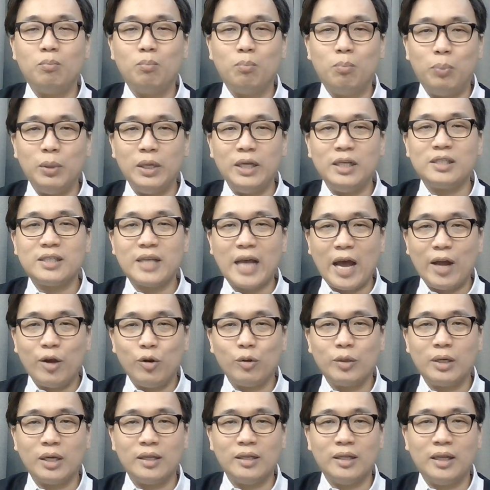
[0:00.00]
Please
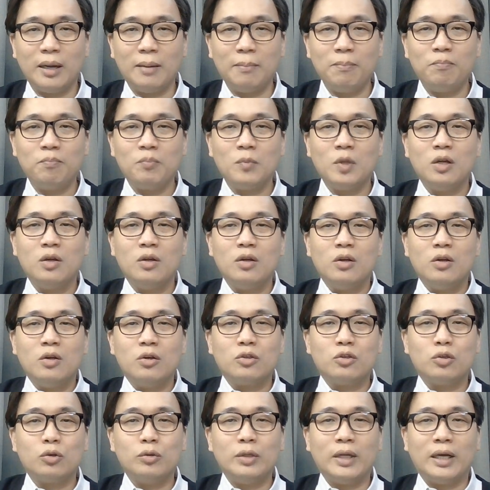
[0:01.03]
educate them
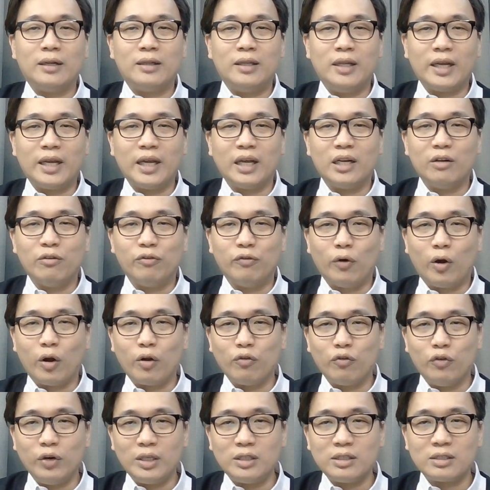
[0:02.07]
so that they can
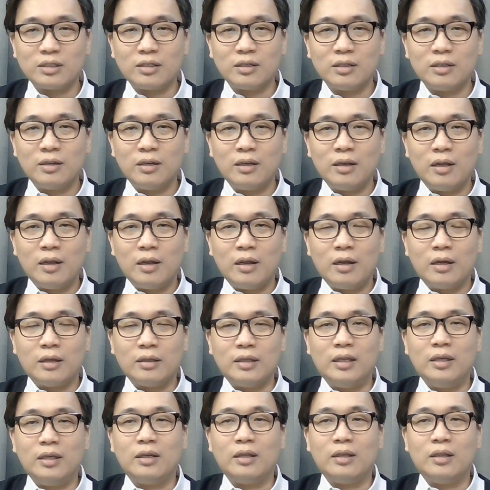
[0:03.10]
avoid risk.
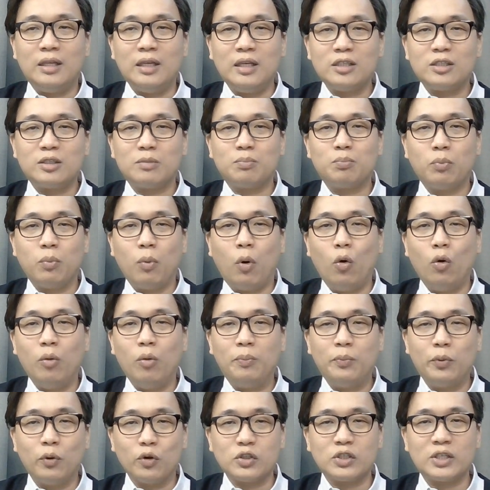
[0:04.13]
This whole
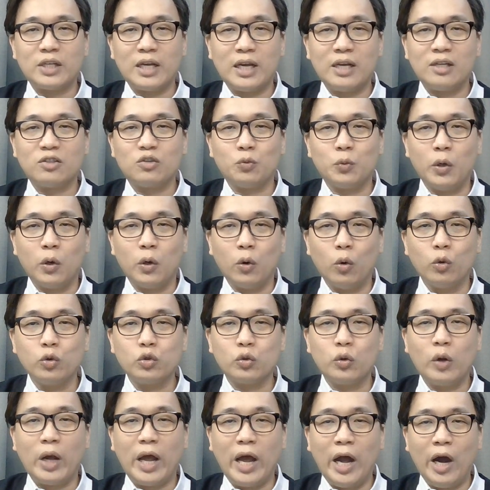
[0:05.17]
process will
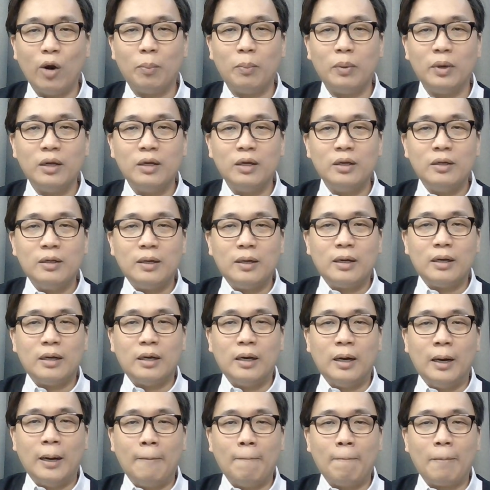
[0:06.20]
also help
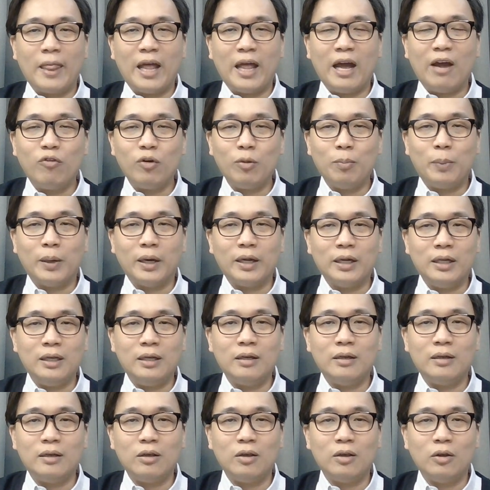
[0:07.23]

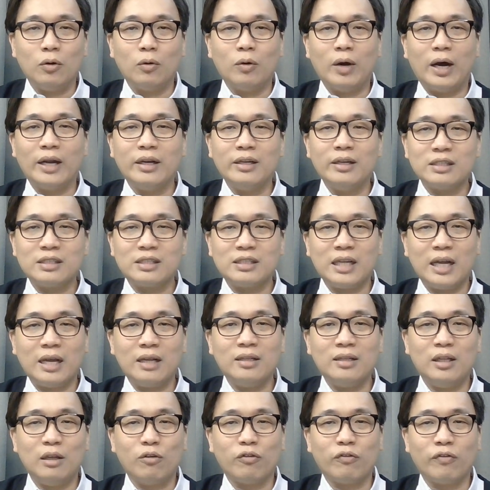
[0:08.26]
everybody, you know,
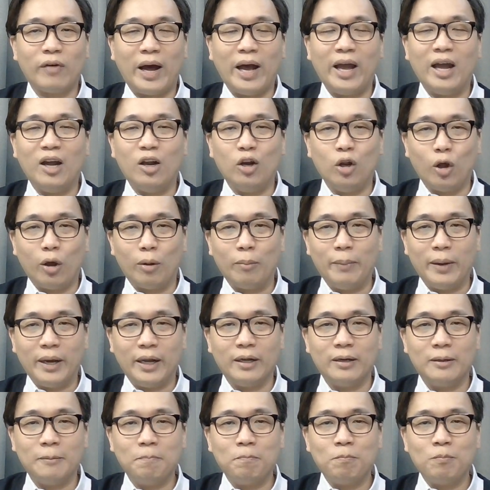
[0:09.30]
understand DeFi a lot
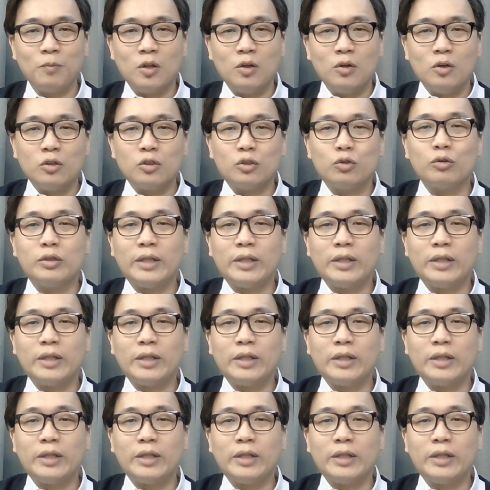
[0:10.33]
better. So